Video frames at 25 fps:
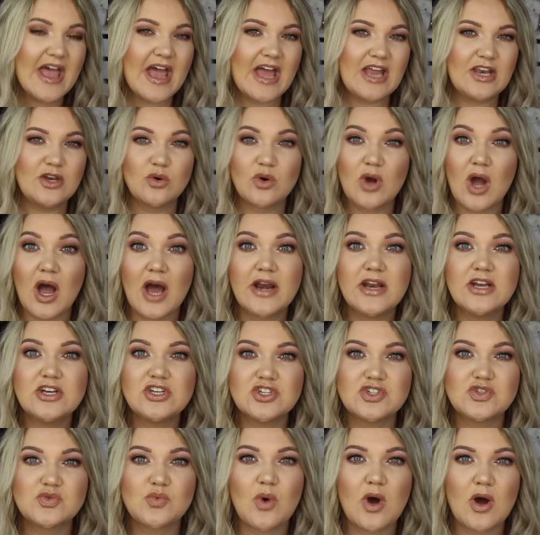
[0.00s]
and you kind of
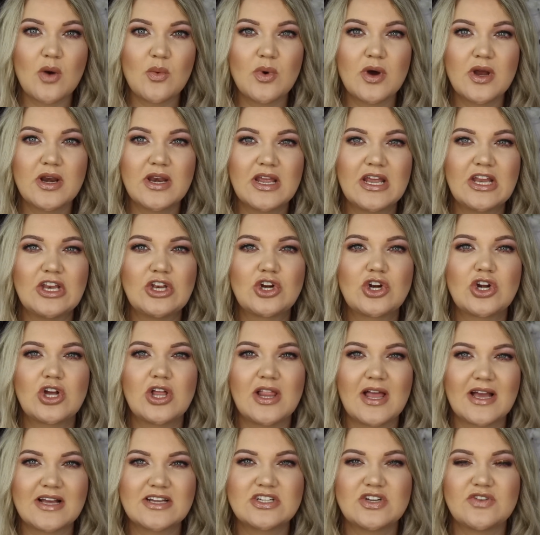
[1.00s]
just want one in your
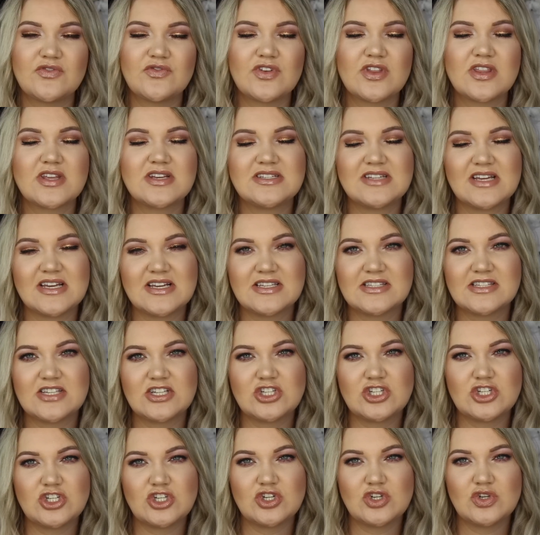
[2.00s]
collection for the days
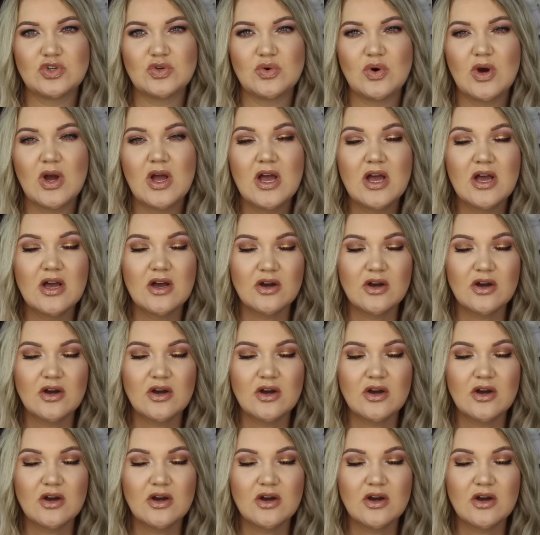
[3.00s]
that you